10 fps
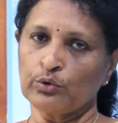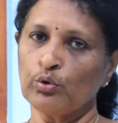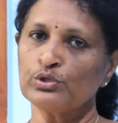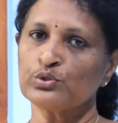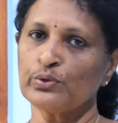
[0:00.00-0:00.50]

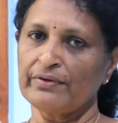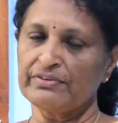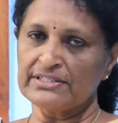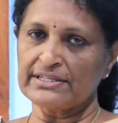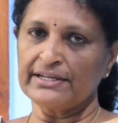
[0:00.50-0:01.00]
Heart also
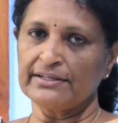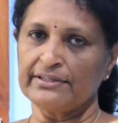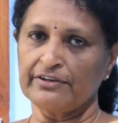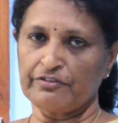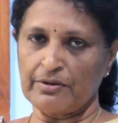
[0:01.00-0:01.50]
have
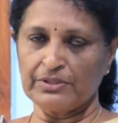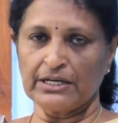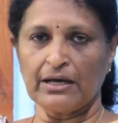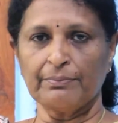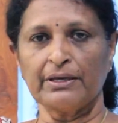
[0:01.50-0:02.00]
decided that from
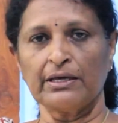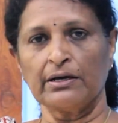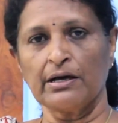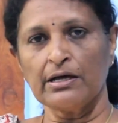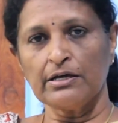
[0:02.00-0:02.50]
the
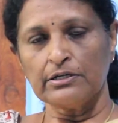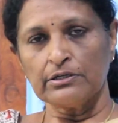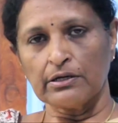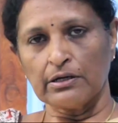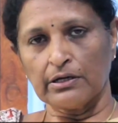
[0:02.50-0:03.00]
coming
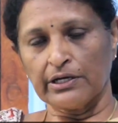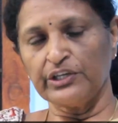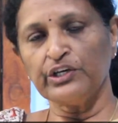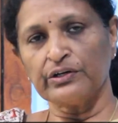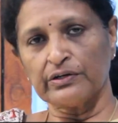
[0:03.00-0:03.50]

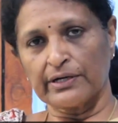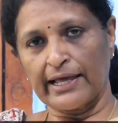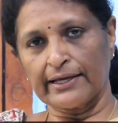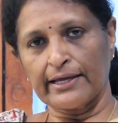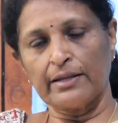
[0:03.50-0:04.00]

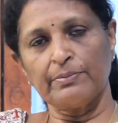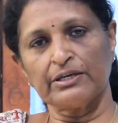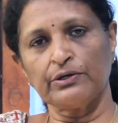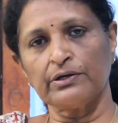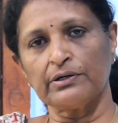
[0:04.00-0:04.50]

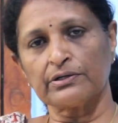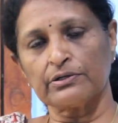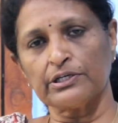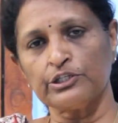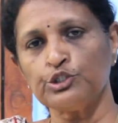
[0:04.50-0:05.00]
academic year
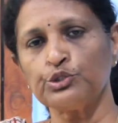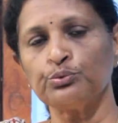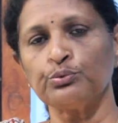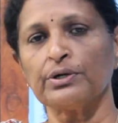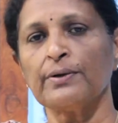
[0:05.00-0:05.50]
in
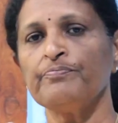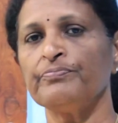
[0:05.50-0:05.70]
June,